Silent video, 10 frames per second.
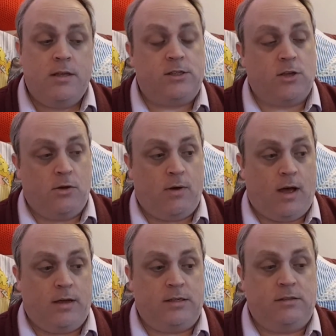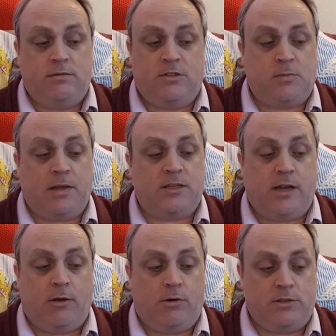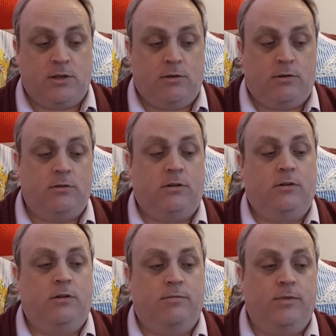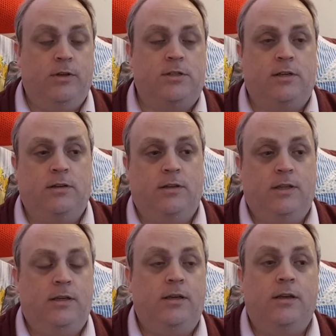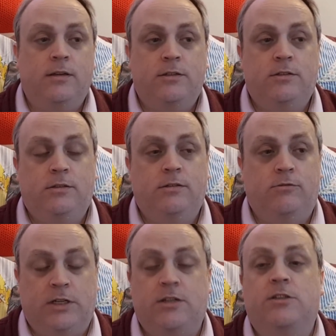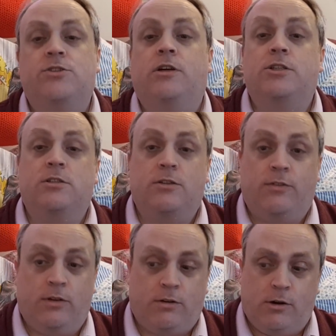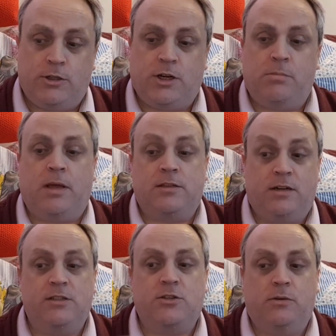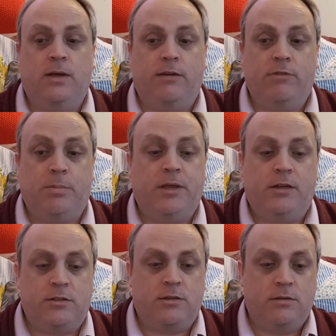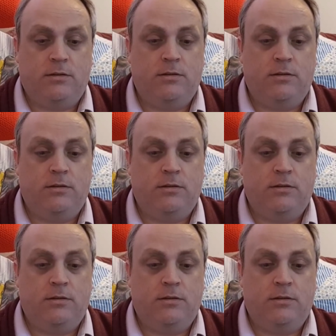So I spent an hour or so converting the written instructions of her crochet pattern into a repeat